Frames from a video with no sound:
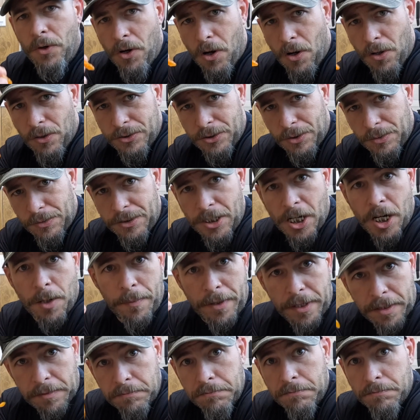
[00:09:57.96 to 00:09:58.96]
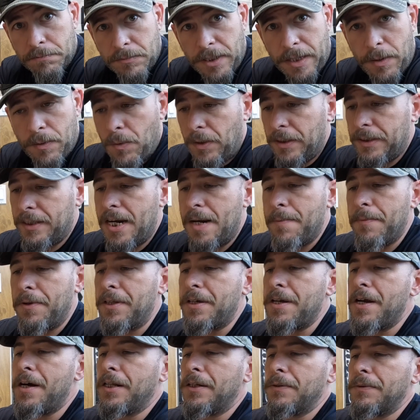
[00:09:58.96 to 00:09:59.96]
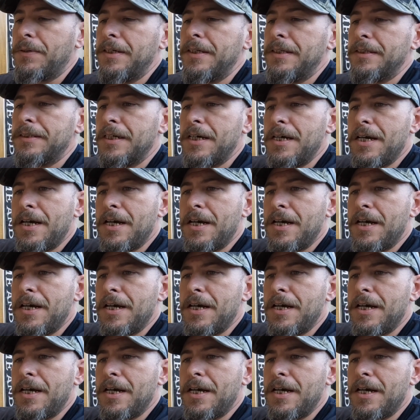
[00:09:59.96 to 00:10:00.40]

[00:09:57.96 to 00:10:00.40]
also tell me like what the name of the color is.